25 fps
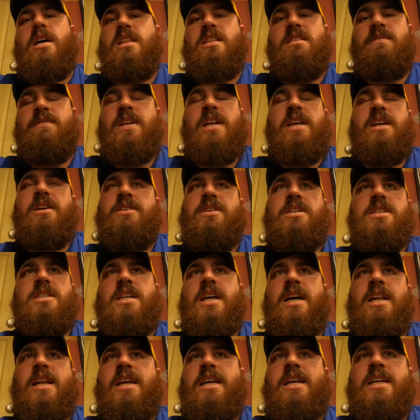the video just
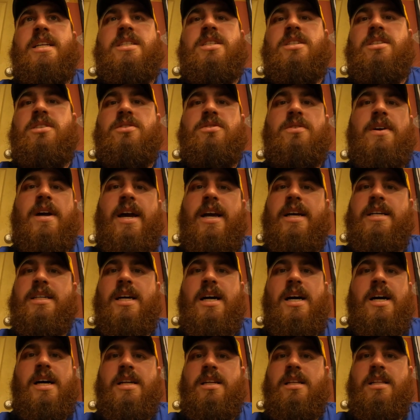kind of gets dragged
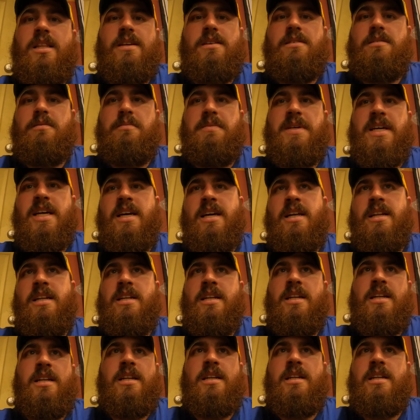on a little bit
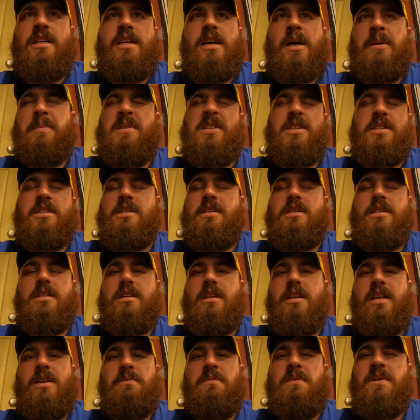and I'm just
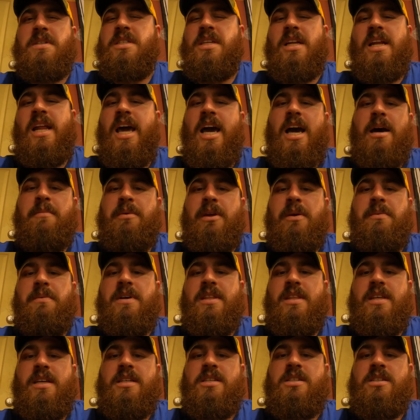wasn't happy
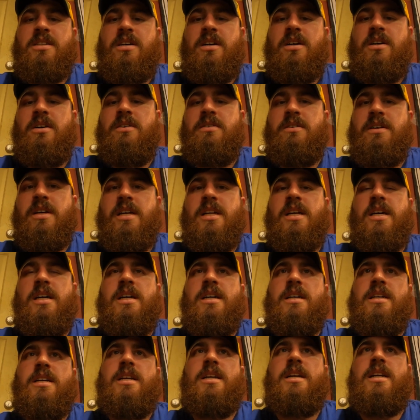with it, so
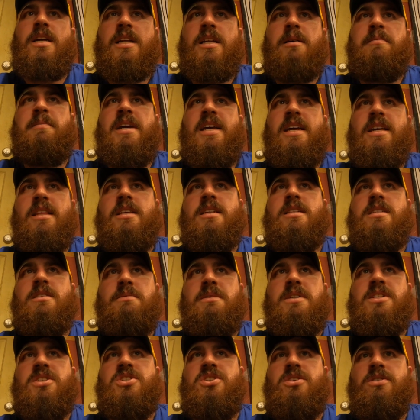gonna kind of make this
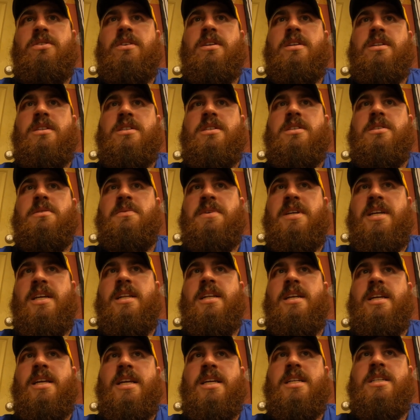one short and
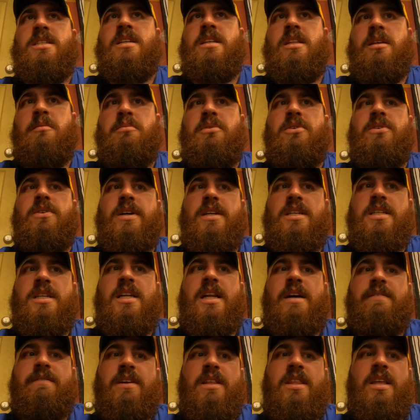sweet and get to the point
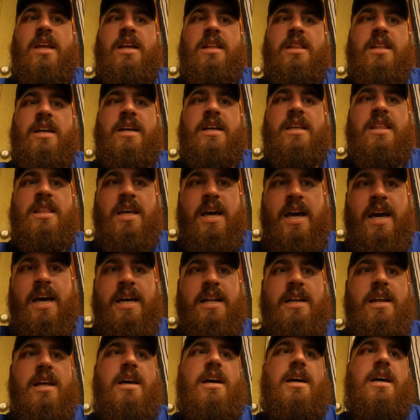and everything like
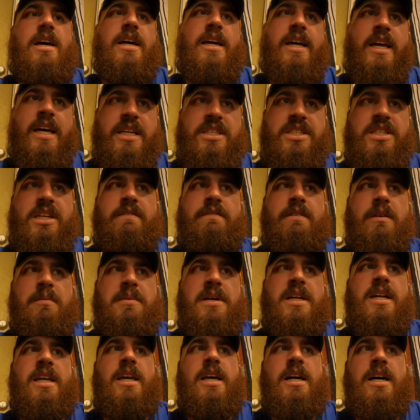that, catch
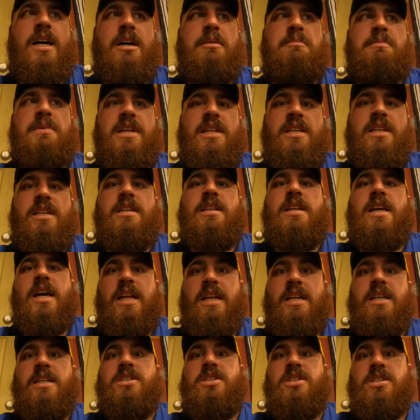everybody up and
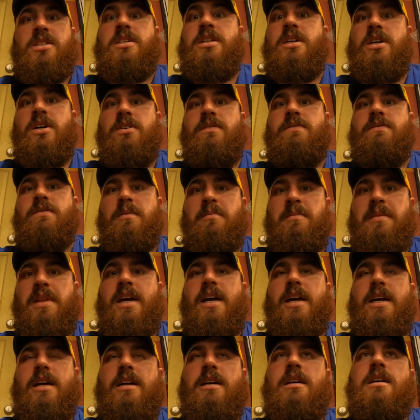kind of just go from
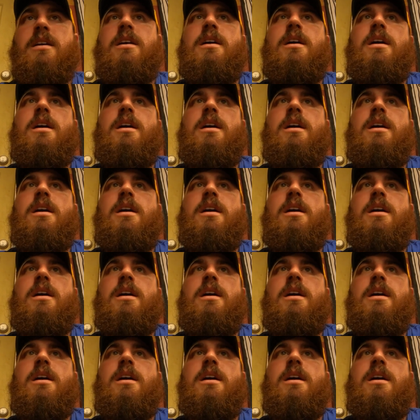there.